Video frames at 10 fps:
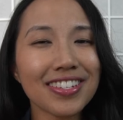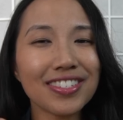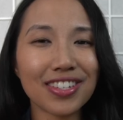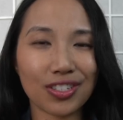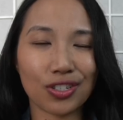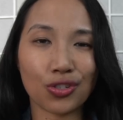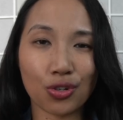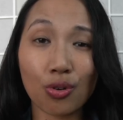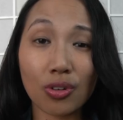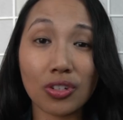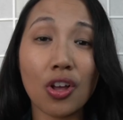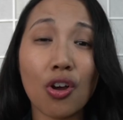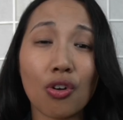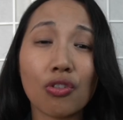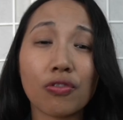is in control
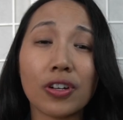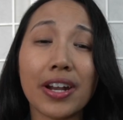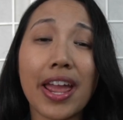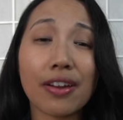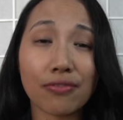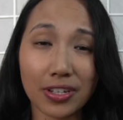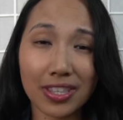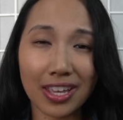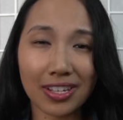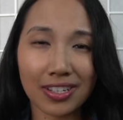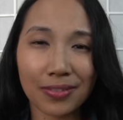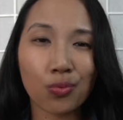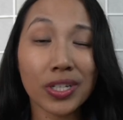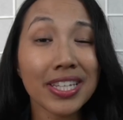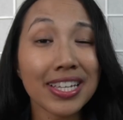over everything.
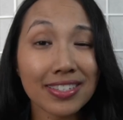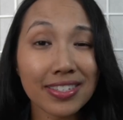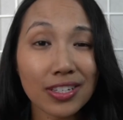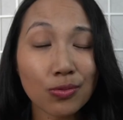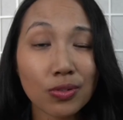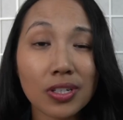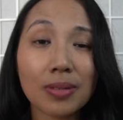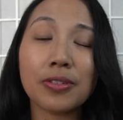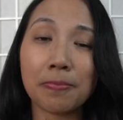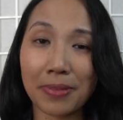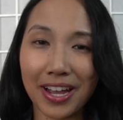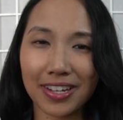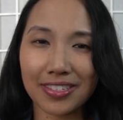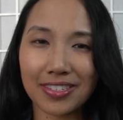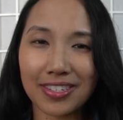What he says will come to
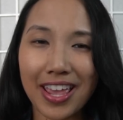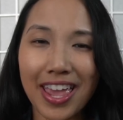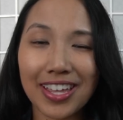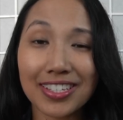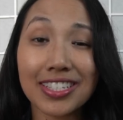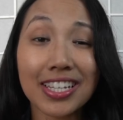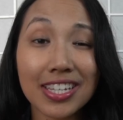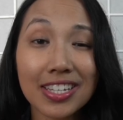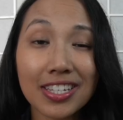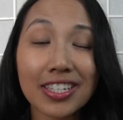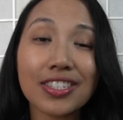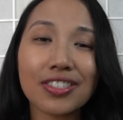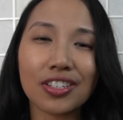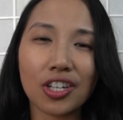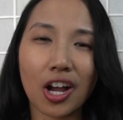pass, and he is
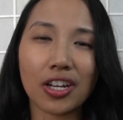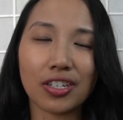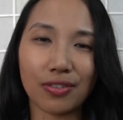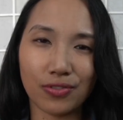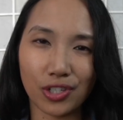the God of